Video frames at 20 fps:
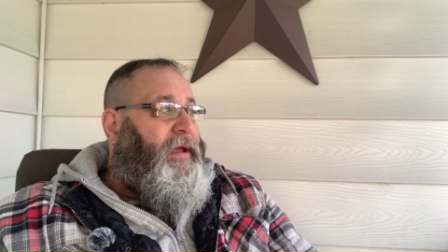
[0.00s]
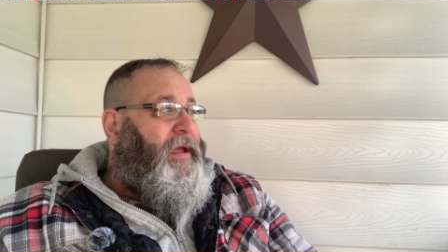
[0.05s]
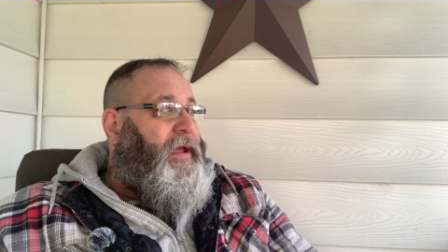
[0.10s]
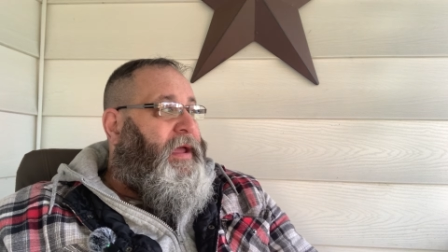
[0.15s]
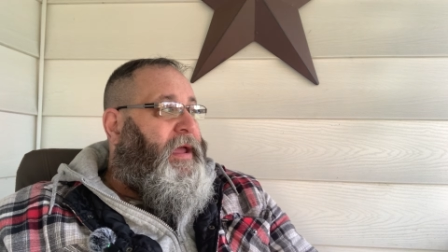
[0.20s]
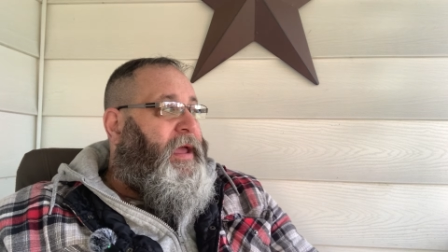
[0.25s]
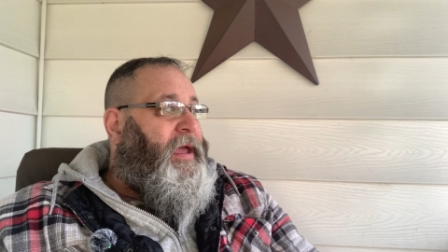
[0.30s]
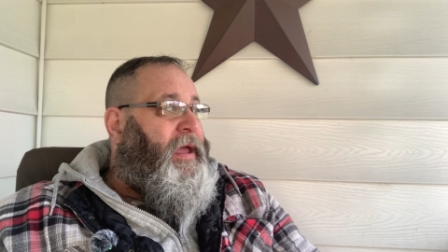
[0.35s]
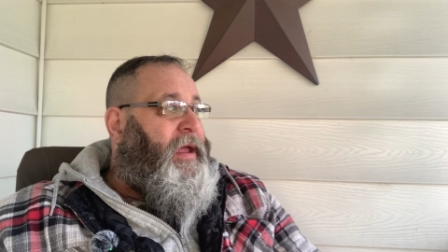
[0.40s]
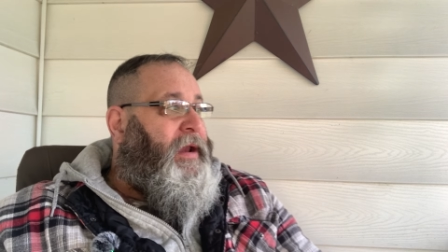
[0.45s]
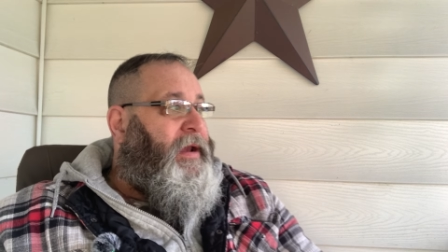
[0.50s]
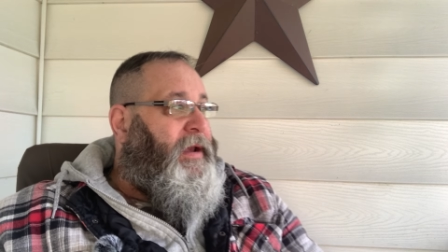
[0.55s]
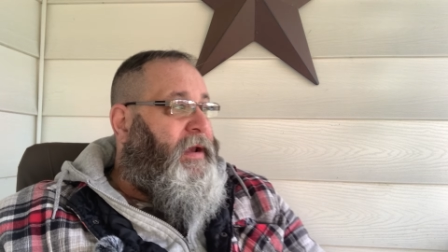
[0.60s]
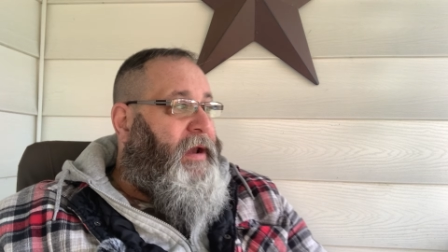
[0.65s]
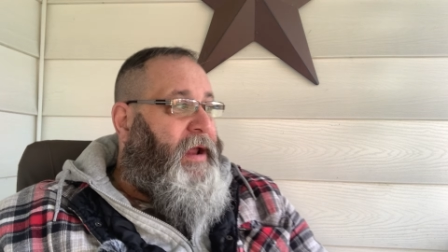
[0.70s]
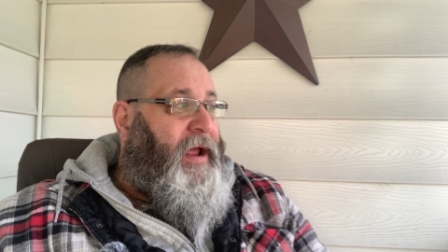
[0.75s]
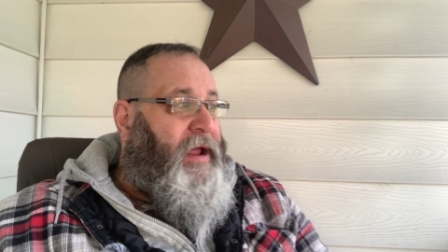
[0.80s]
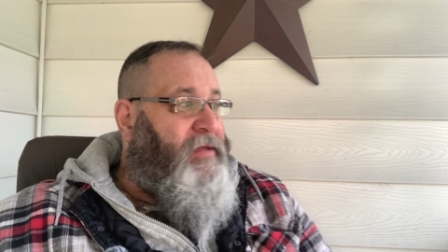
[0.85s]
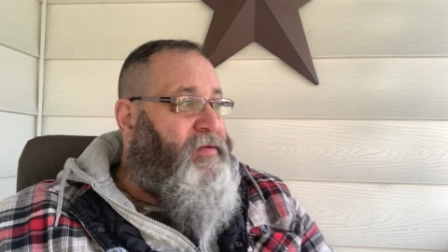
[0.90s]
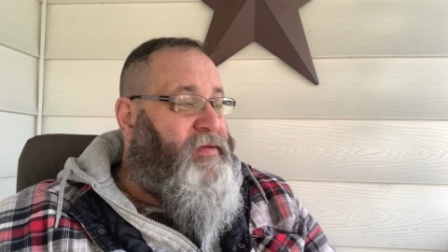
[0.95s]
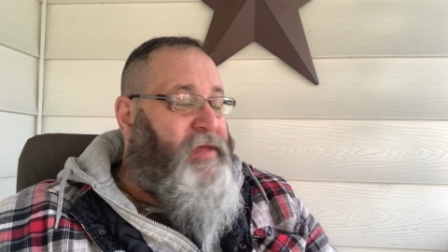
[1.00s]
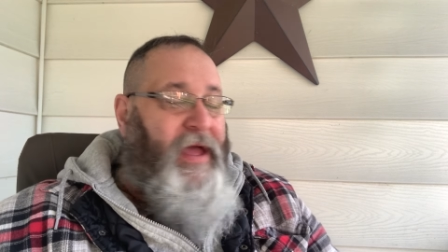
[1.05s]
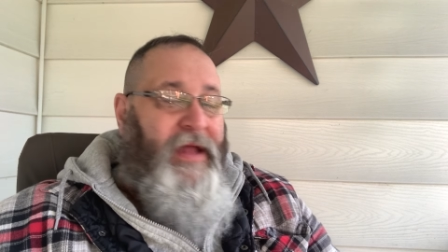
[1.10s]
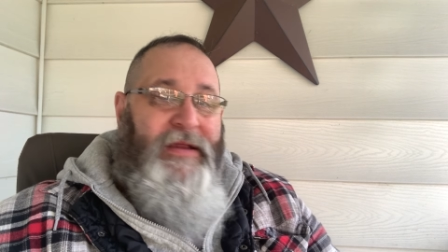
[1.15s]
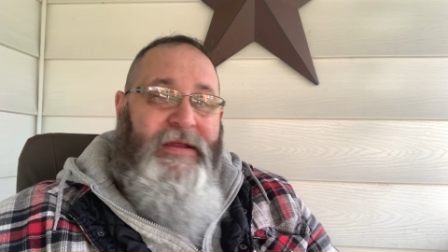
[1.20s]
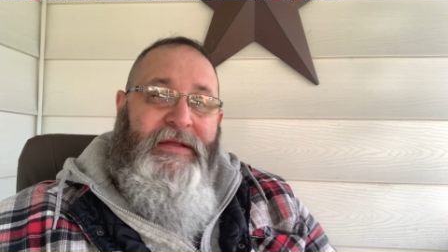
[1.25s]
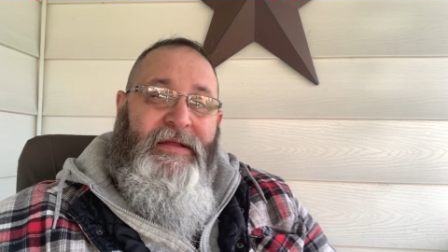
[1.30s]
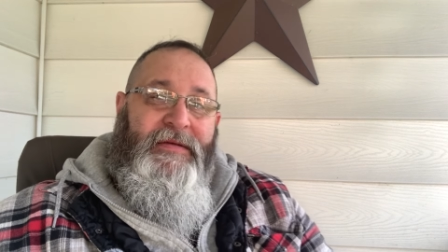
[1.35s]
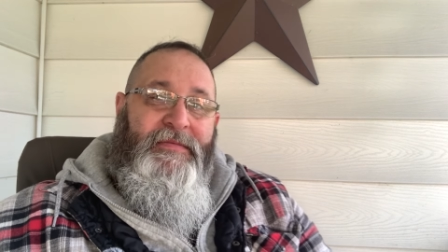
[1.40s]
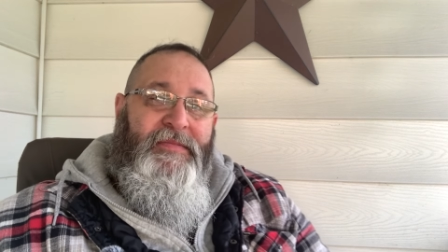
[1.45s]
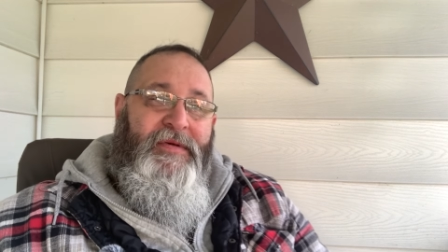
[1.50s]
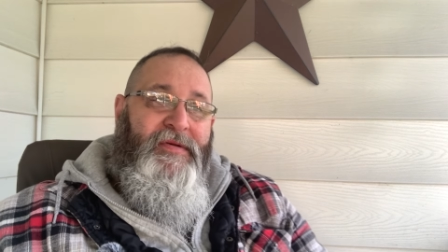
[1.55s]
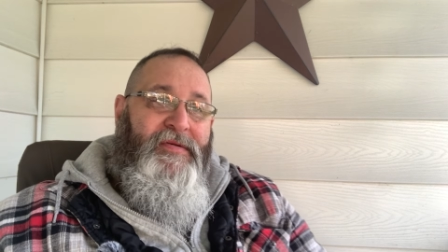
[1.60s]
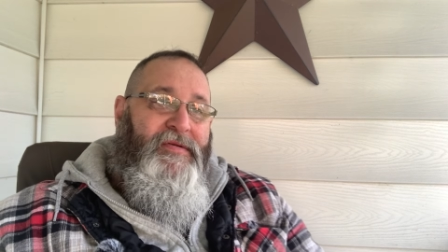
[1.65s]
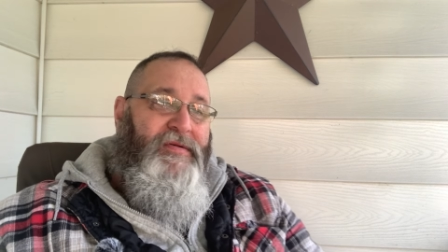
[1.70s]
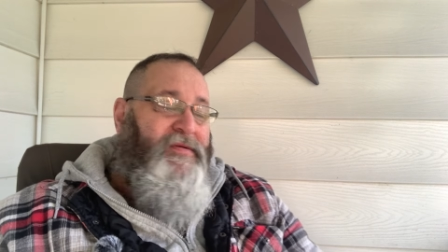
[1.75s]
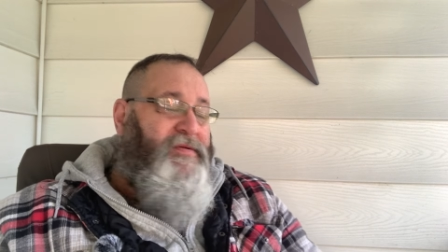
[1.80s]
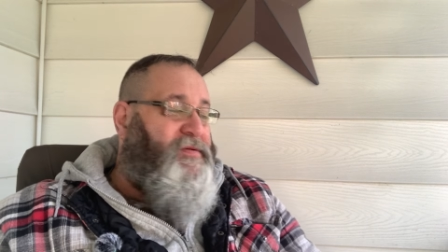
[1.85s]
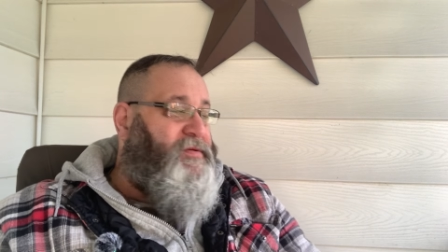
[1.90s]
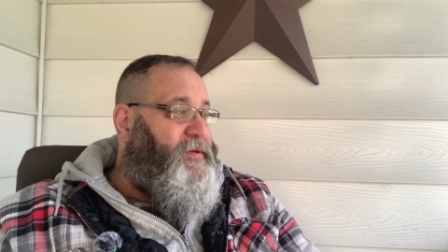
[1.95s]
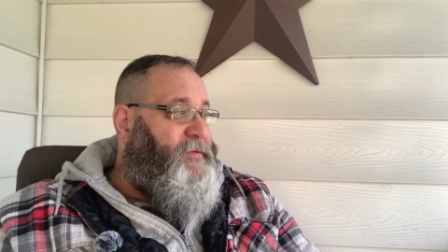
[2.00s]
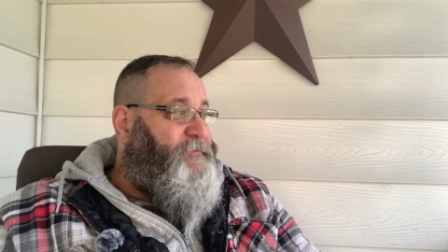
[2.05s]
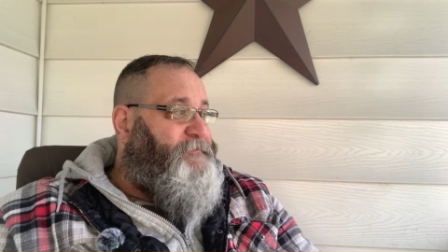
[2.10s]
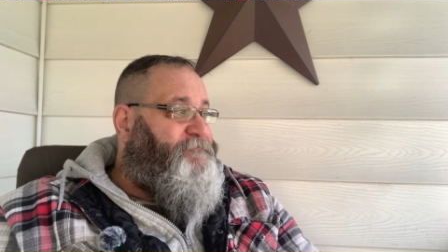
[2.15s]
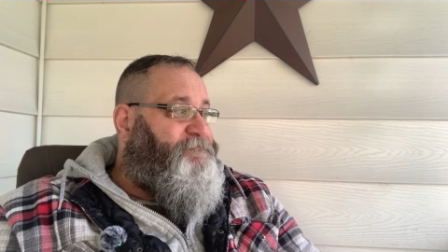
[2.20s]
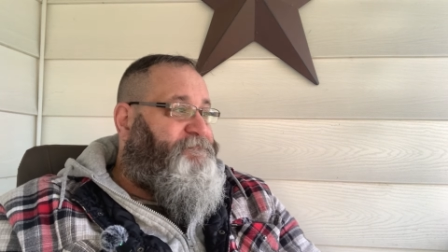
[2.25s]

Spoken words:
And I said to the missus,